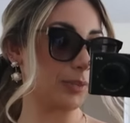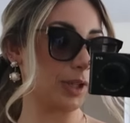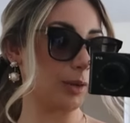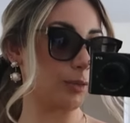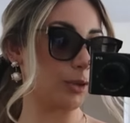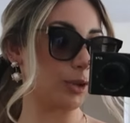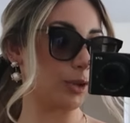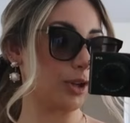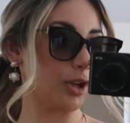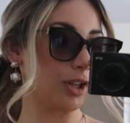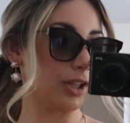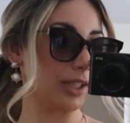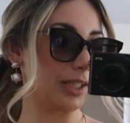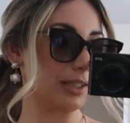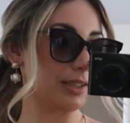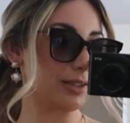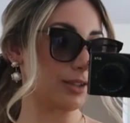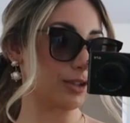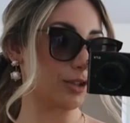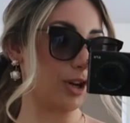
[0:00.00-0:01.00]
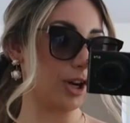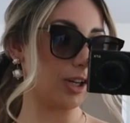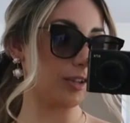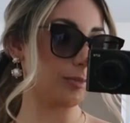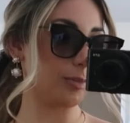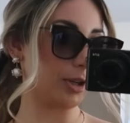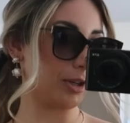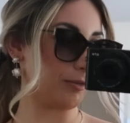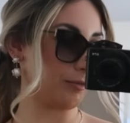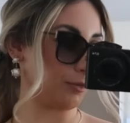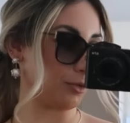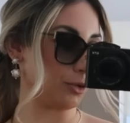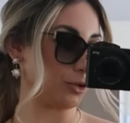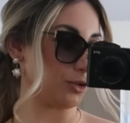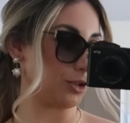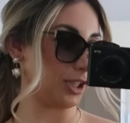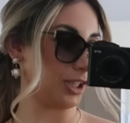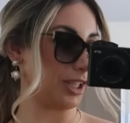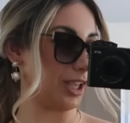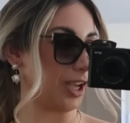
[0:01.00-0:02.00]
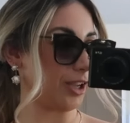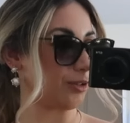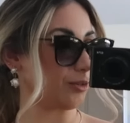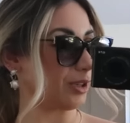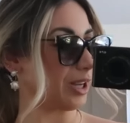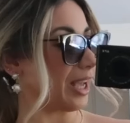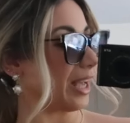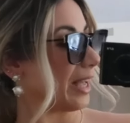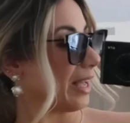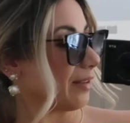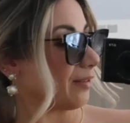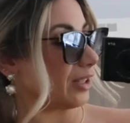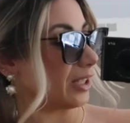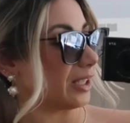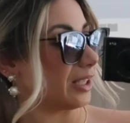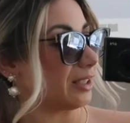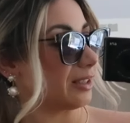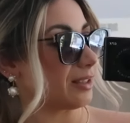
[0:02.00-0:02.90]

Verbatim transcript: what do you call it, scarf, but unfortunately I don't have any.